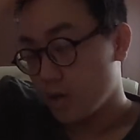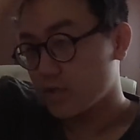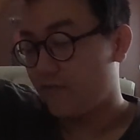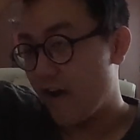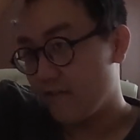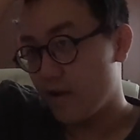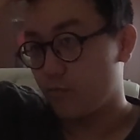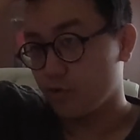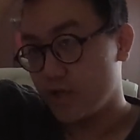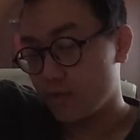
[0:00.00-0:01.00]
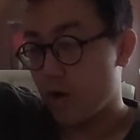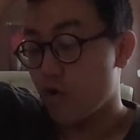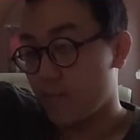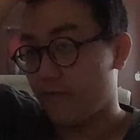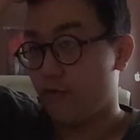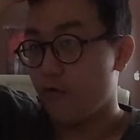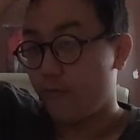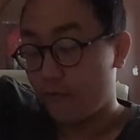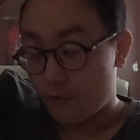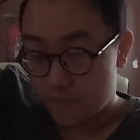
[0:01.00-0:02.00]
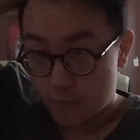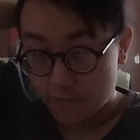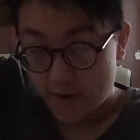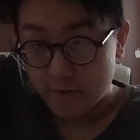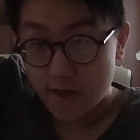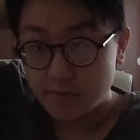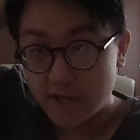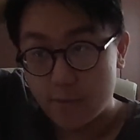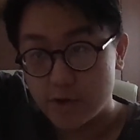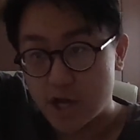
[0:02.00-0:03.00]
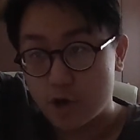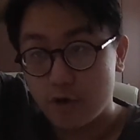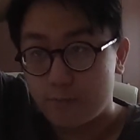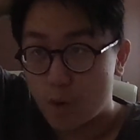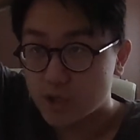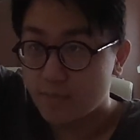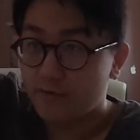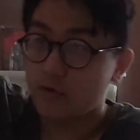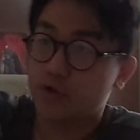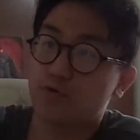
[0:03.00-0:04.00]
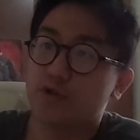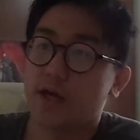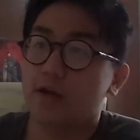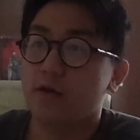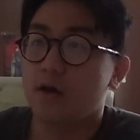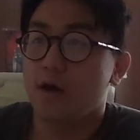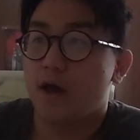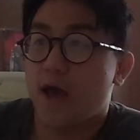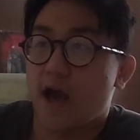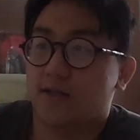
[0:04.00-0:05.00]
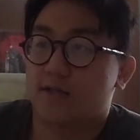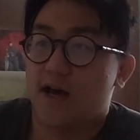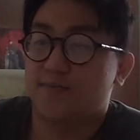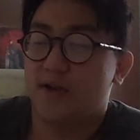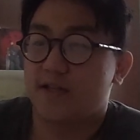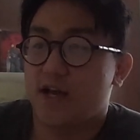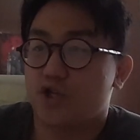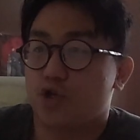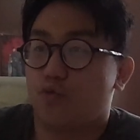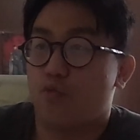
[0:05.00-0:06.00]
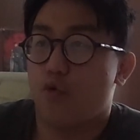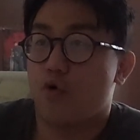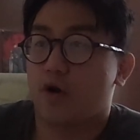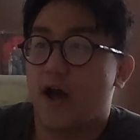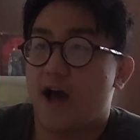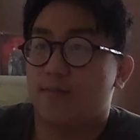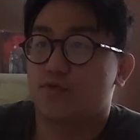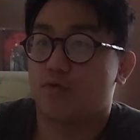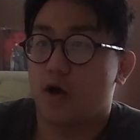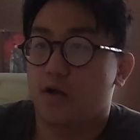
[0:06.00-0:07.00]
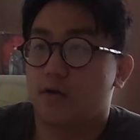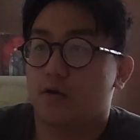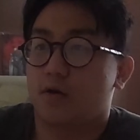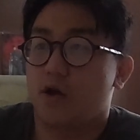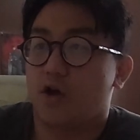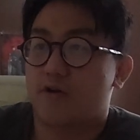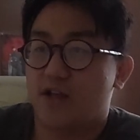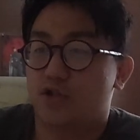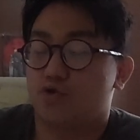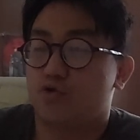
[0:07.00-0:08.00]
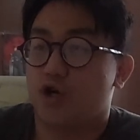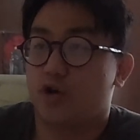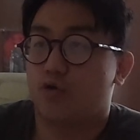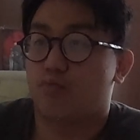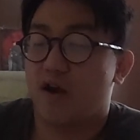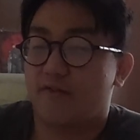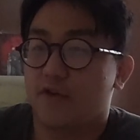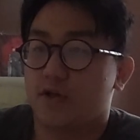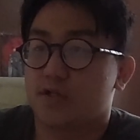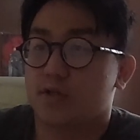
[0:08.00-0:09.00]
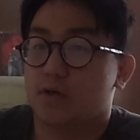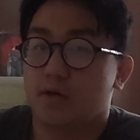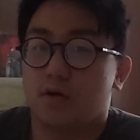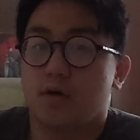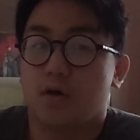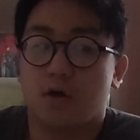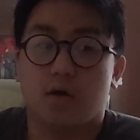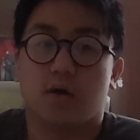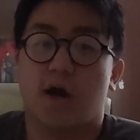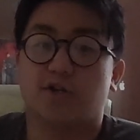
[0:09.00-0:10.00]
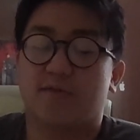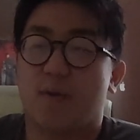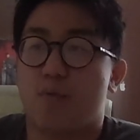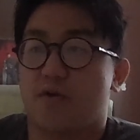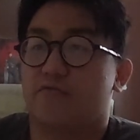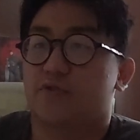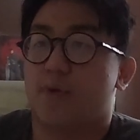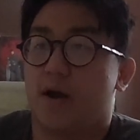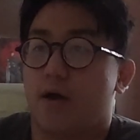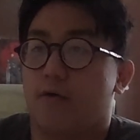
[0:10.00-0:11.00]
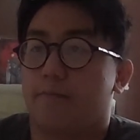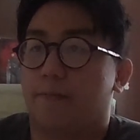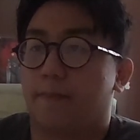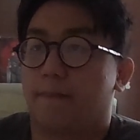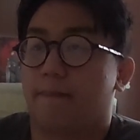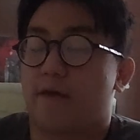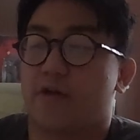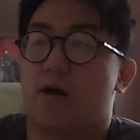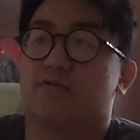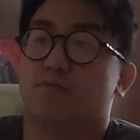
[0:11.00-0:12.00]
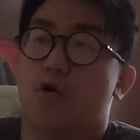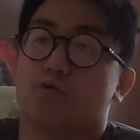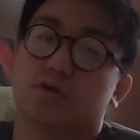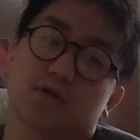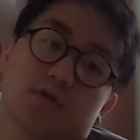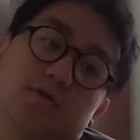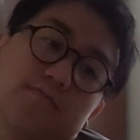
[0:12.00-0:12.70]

It's a 5 a.m. routine. I woke up at 4 4:45 a.m. today, which I could possibly follow this routine: exercise, meditation, walk, abs, run, gratitude journal, breakfast. I just had my breakfast by now. I think I'll have some oats.